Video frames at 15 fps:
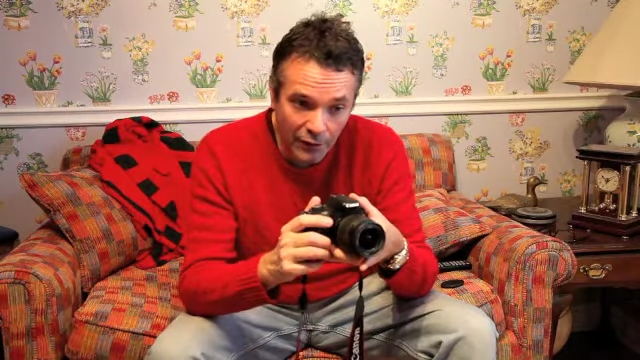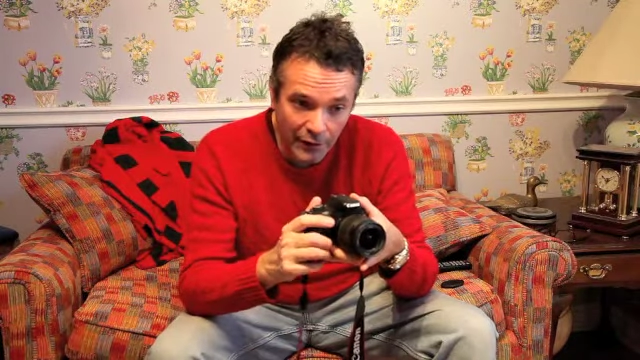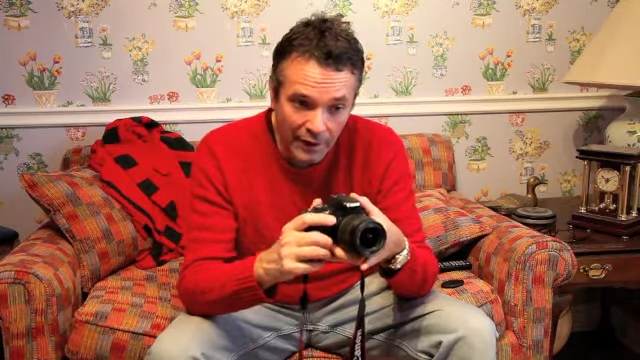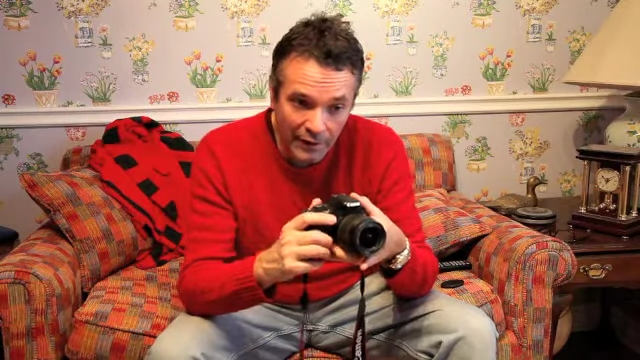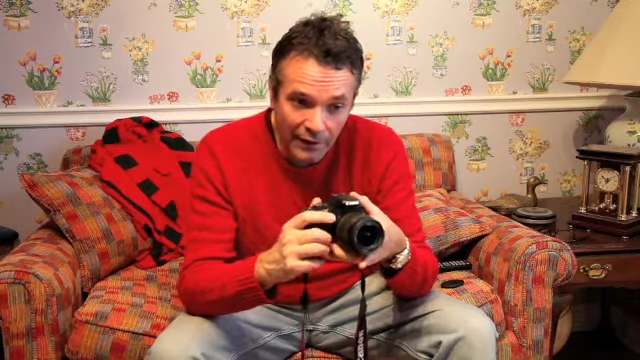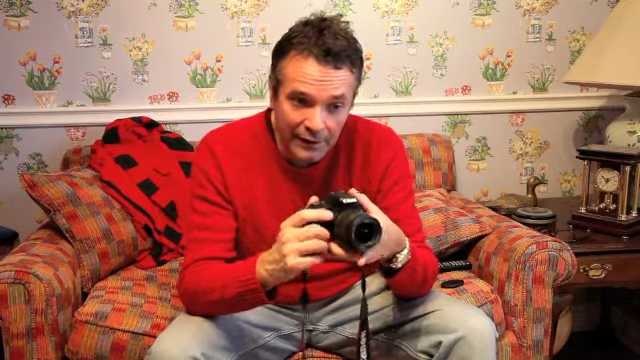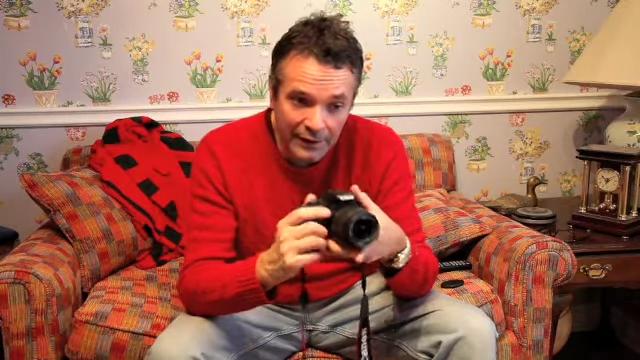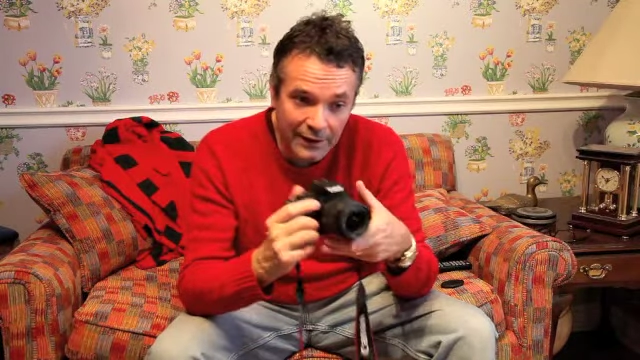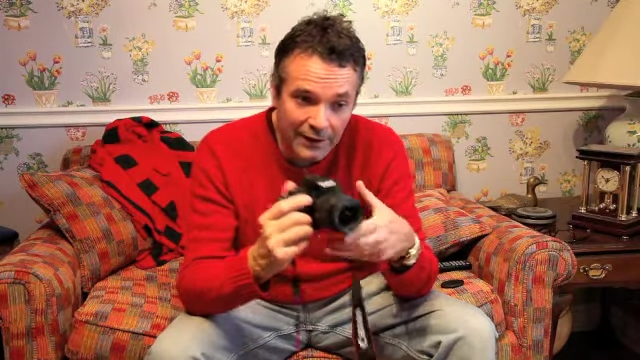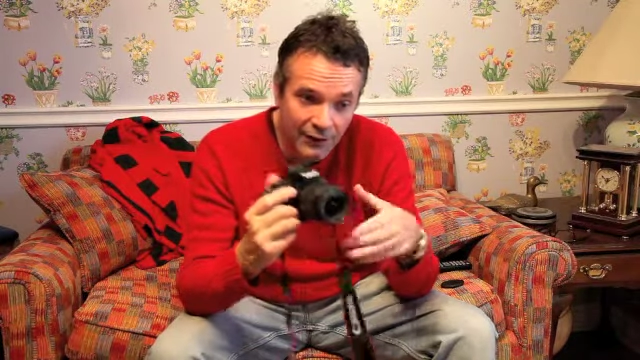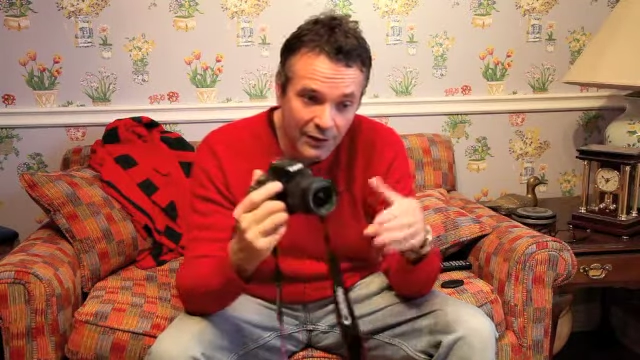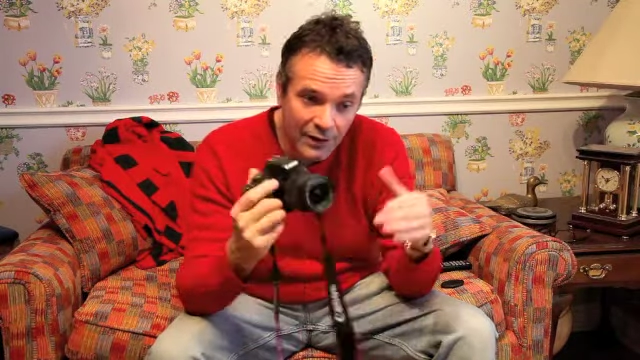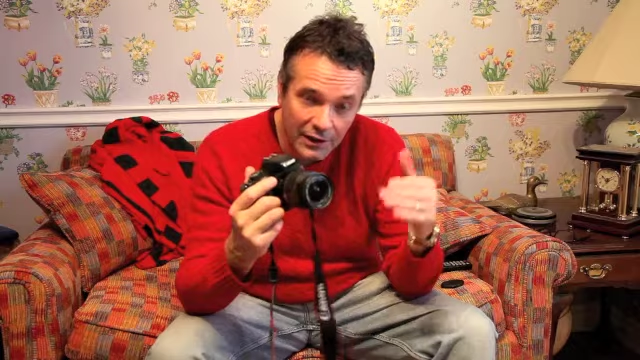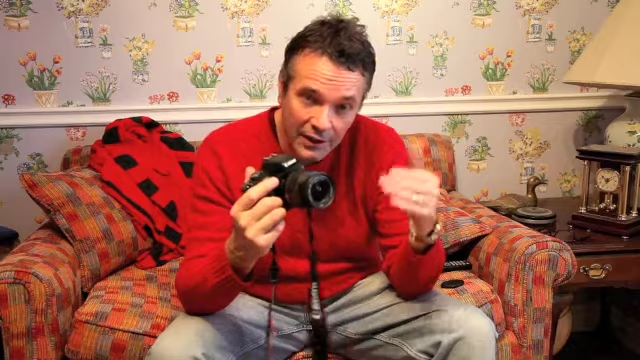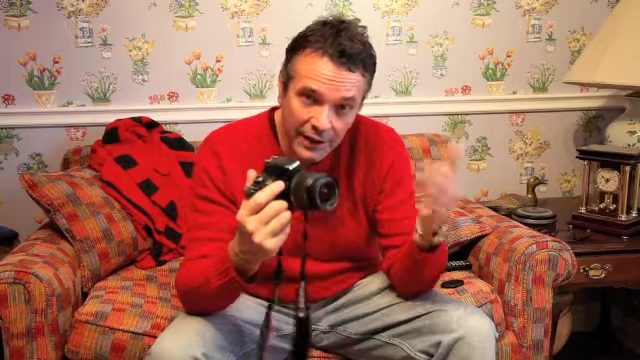then
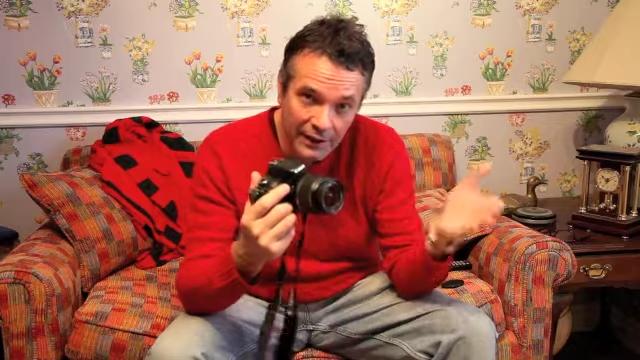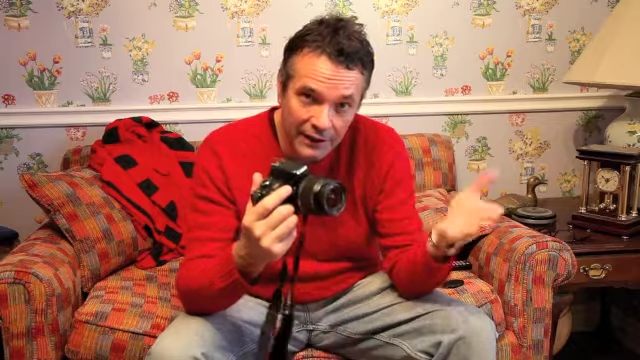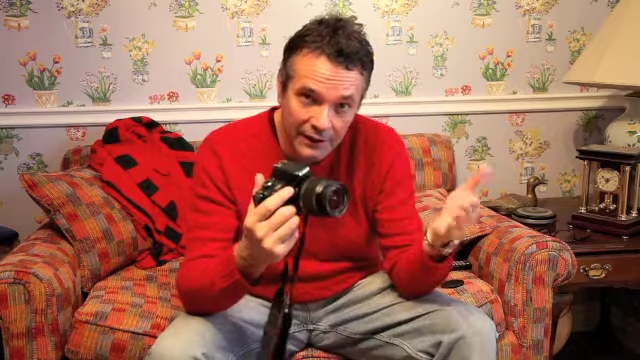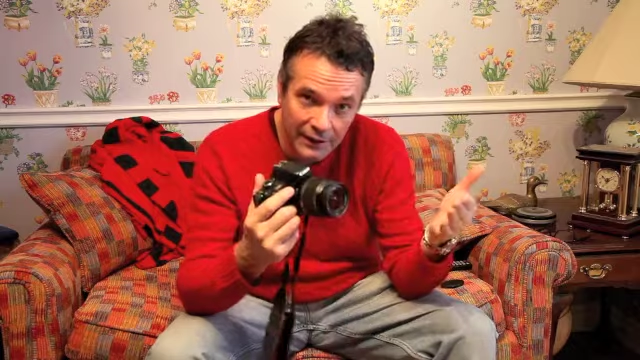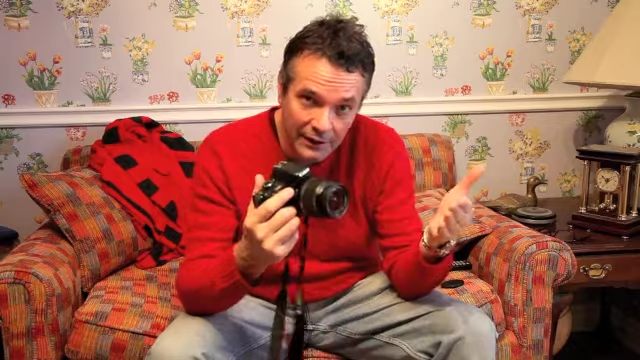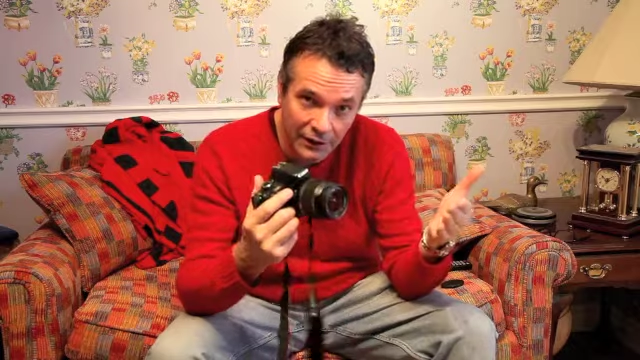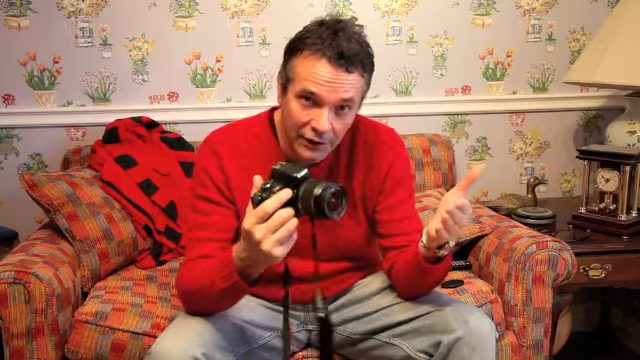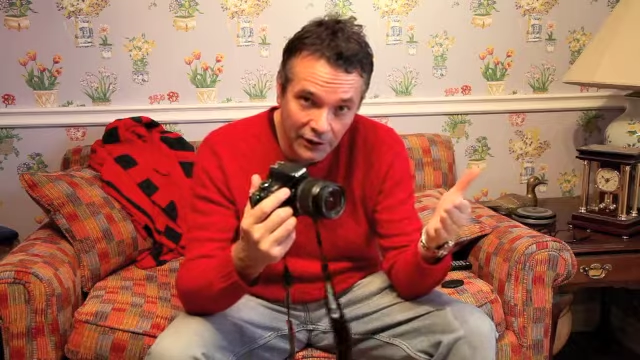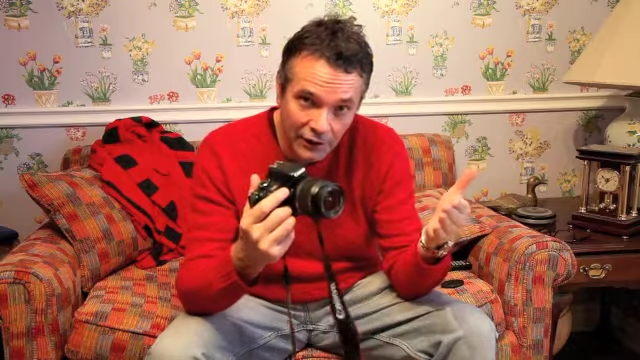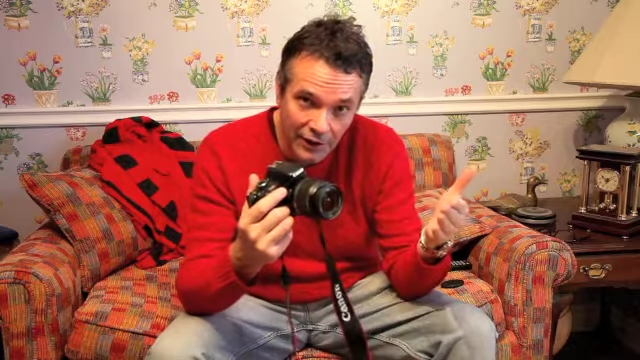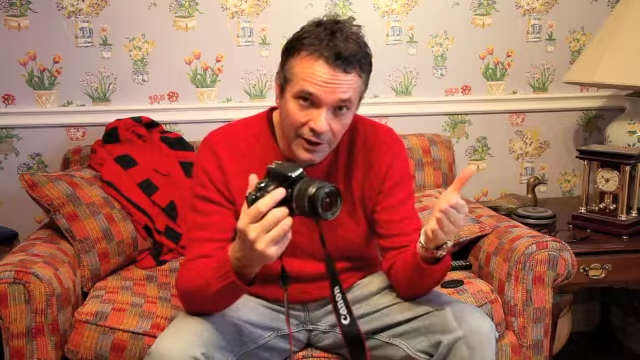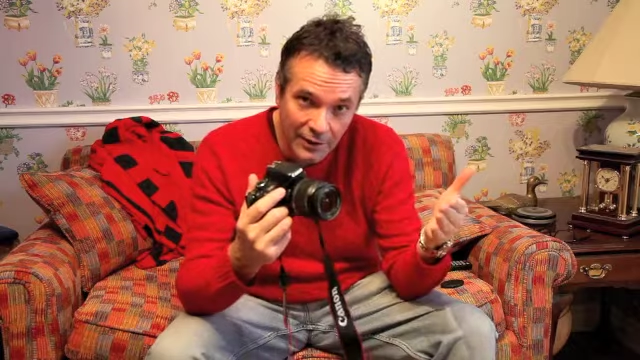given the lighting conditions,